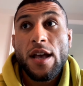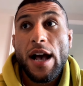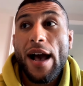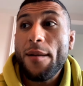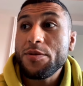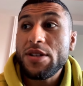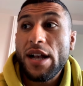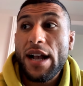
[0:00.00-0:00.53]

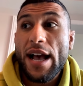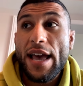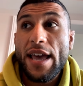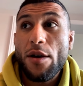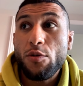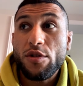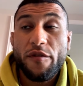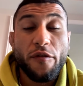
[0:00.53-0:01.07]
Obviously, I got
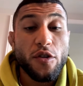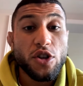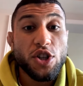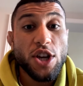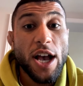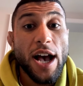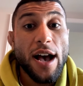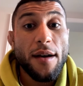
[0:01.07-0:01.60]
hit with the first
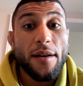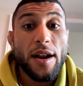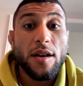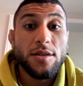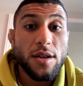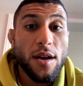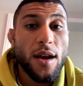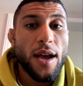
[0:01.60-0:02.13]
shot. And I
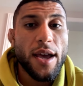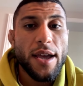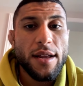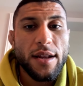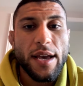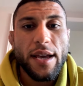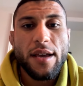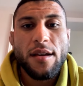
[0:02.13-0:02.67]
was like, all right,
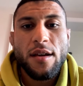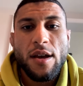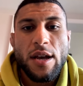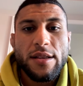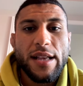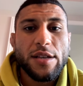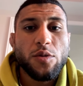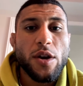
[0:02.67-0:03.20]
like,
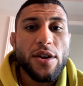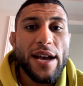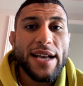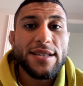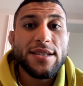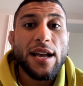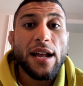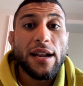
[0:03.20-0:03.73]
that's why you
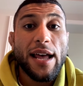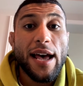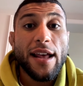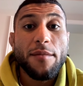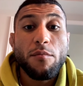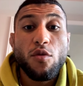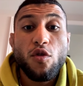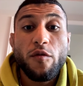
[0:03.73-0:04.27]
guys saw a lot
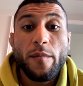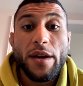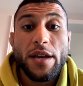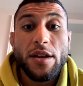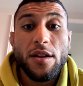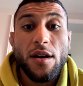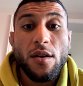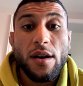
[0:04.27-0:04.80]
of movement,
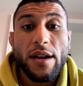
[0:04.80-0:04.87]
you know.